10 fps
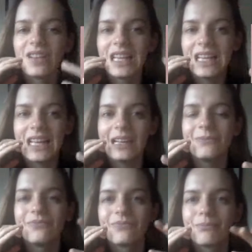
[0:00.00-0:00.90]

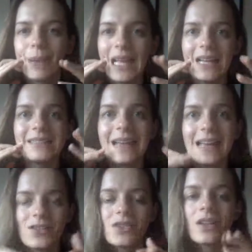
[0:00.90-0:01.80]
really pay
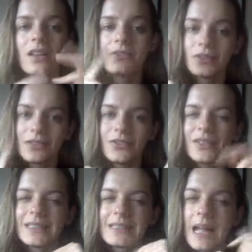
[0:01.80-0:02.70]
attention for the
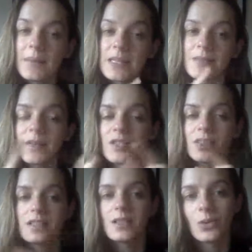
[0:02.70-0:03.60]
first time as much
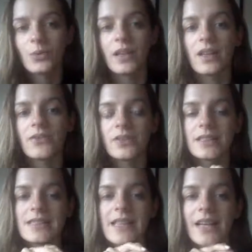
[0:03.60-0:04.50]
as you will for
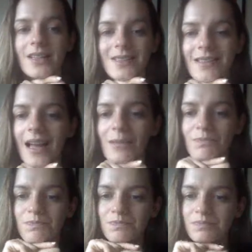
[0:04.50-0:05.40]
the second
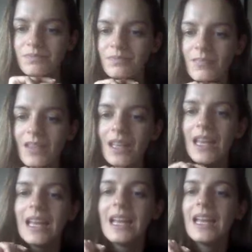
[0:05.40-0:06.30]
time.
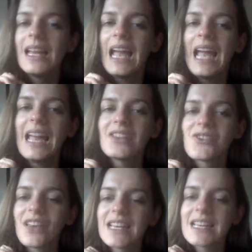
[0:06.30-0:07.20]

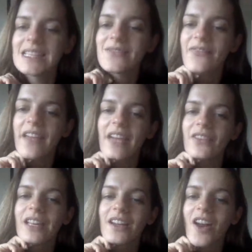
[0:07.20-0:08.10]
H3D's
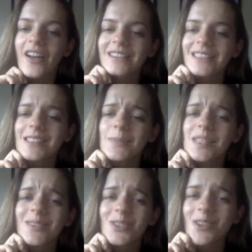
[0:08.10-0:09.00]
favorite character is
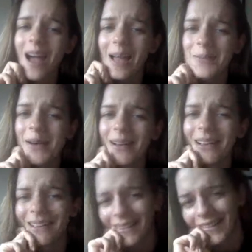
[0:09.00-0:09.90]
Mr. Scheibel.
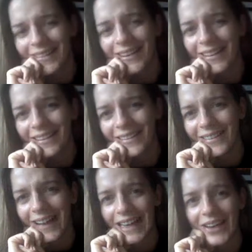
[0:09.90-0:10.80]
Oh
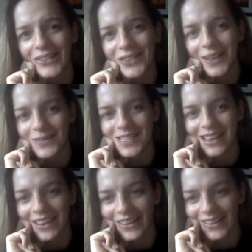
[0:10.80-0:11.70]
no, I love him
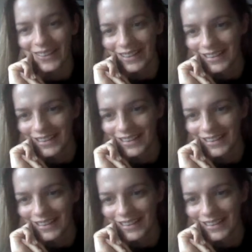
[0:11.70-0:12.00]
too.